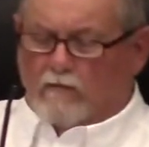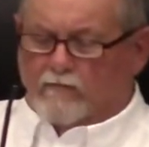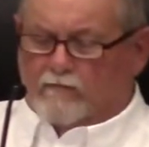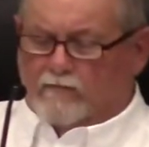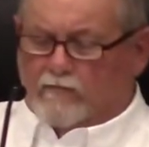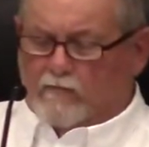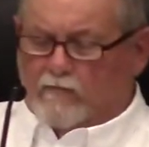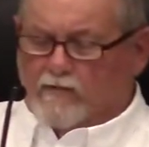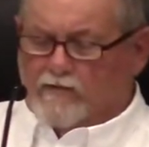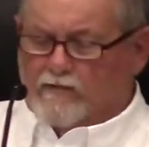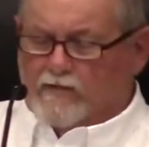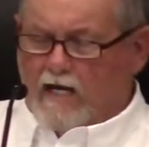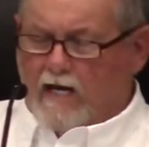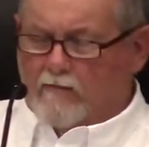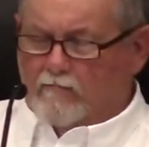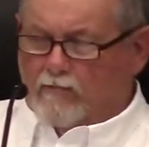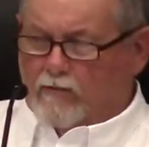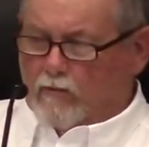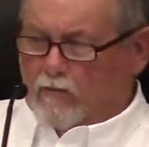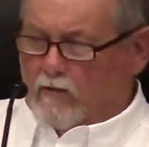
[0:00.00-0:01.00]
from the
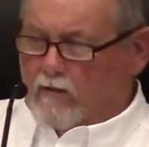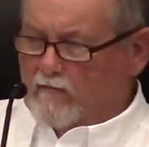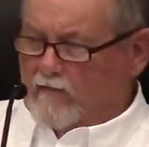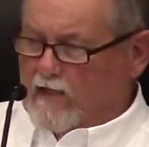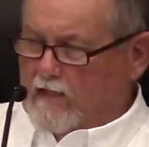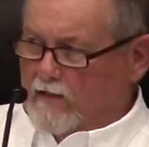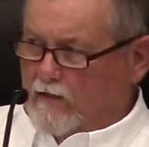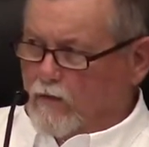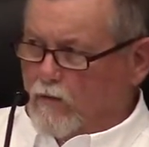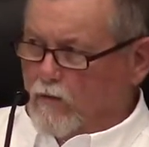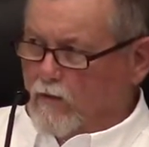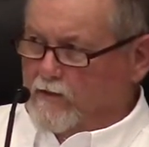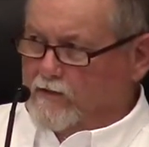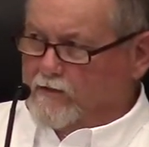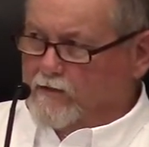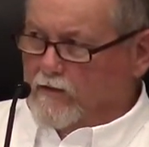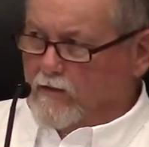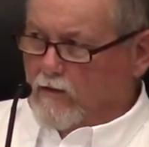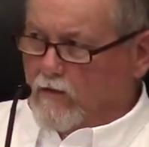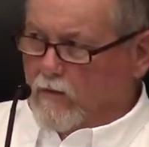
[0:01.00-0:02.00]
standpoint of our
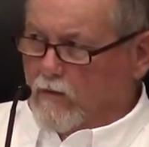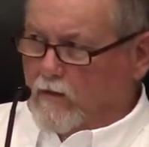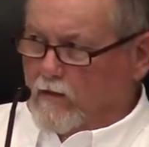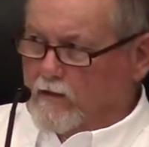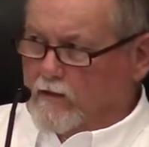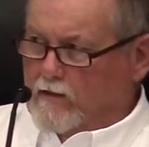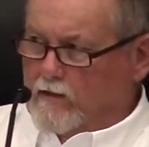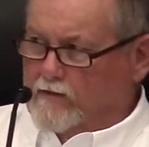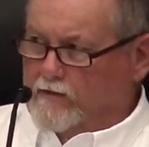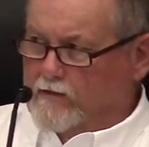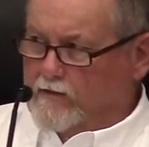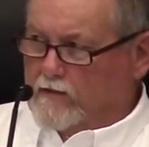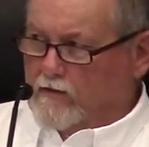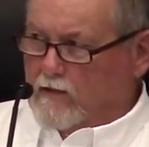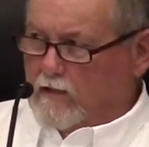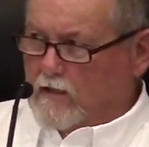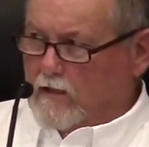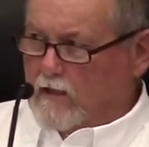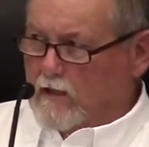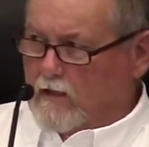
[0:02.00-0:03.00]
noise ordinance,
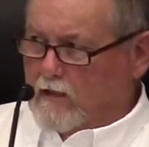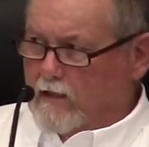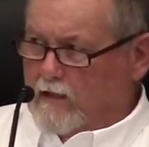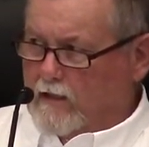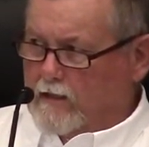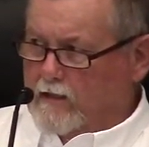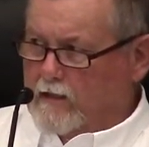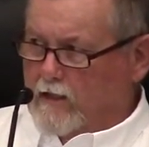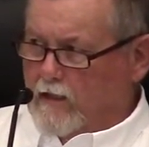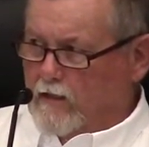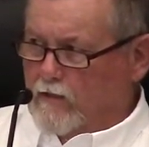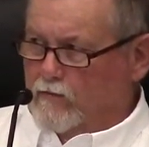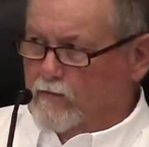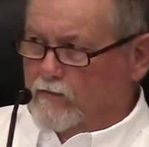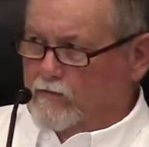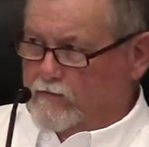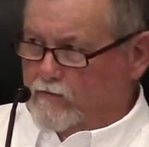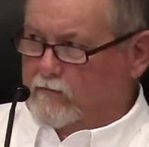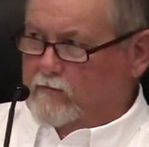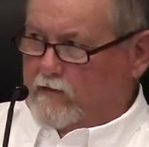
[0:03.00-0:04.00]
it
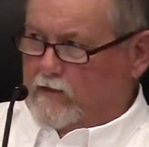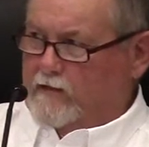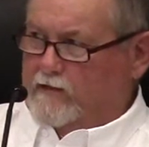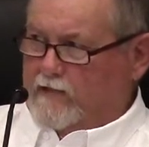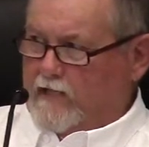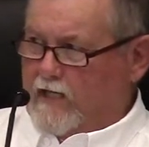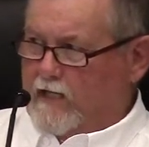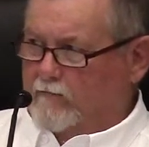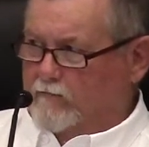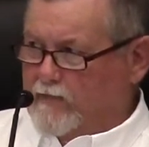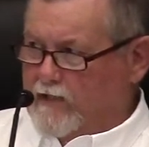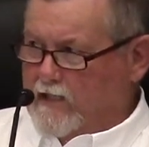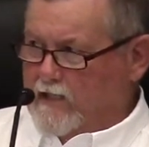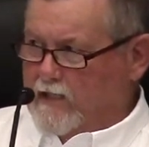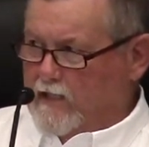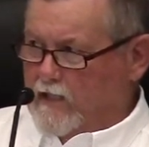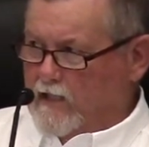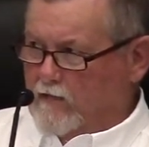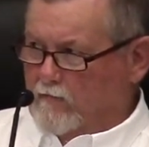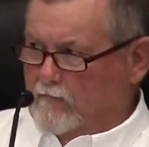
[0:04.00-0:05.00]
goes to 10
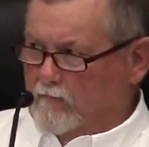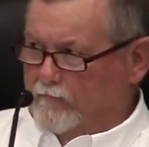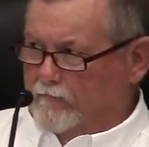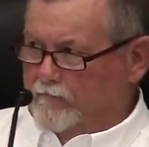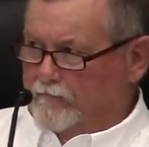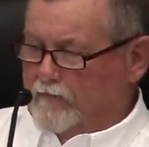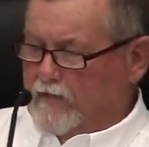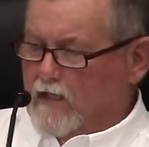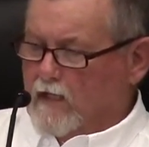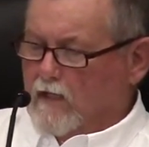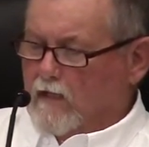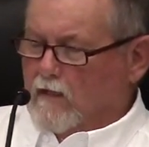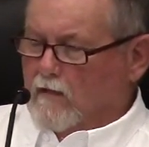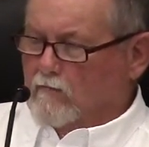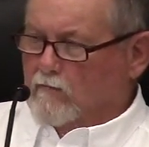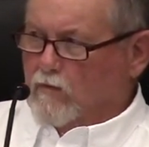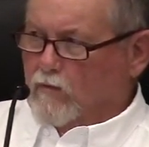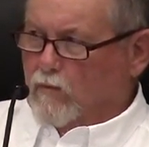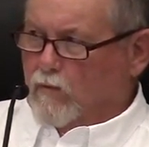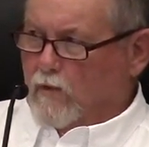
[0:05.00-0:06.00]
p.m.
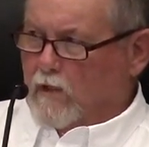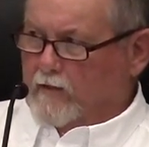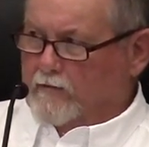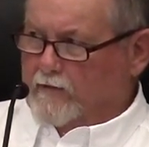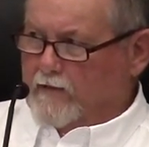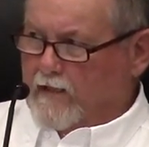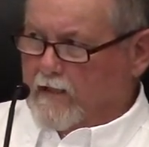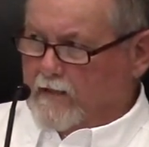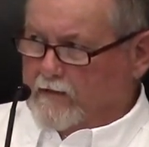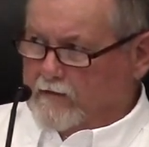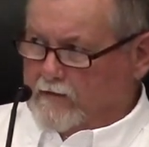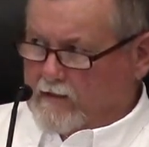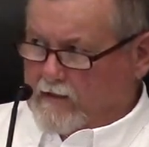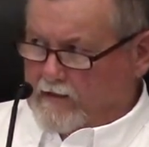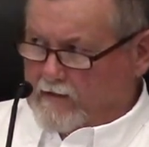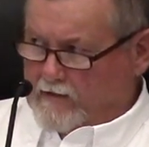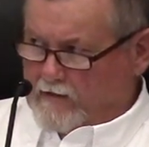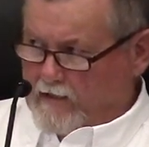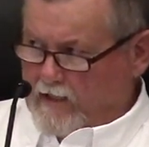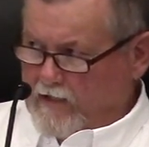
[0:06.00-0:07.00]
But what that
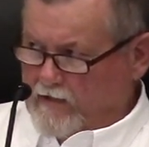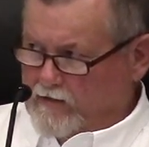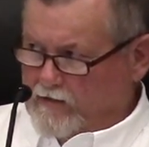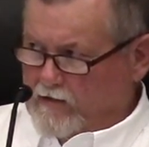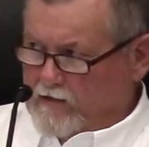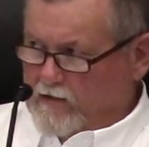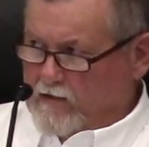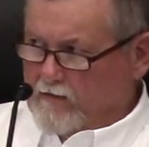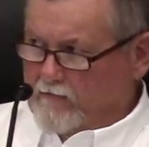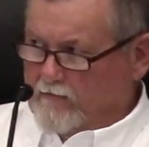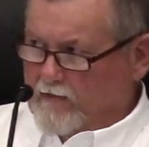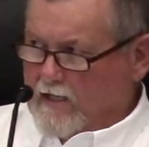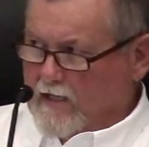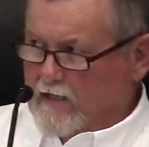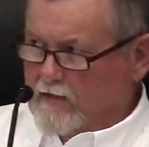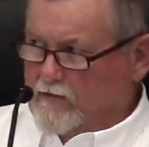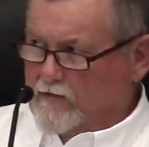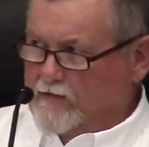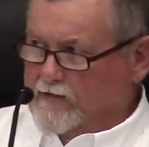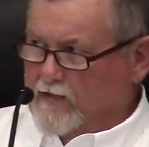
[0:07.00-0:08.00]
condition, if
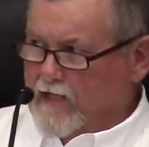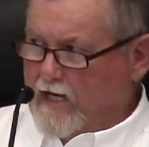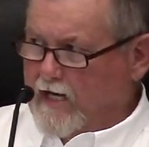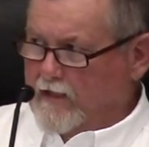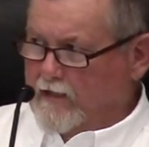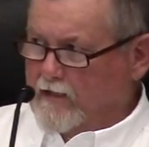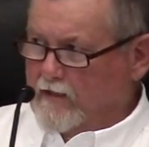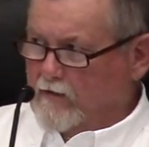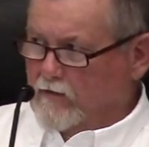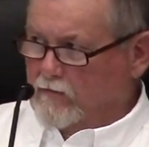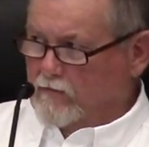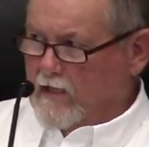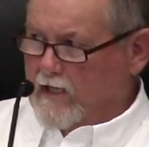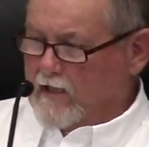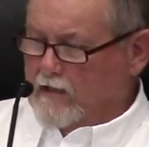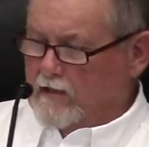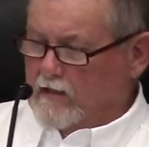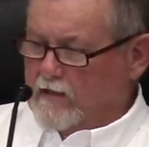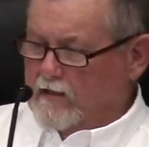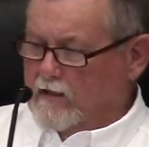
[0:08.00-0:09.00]
I understand it
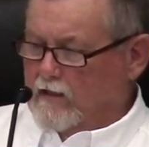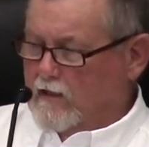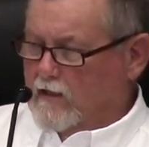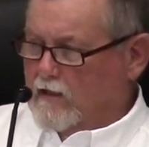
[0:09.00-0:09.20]
correctly,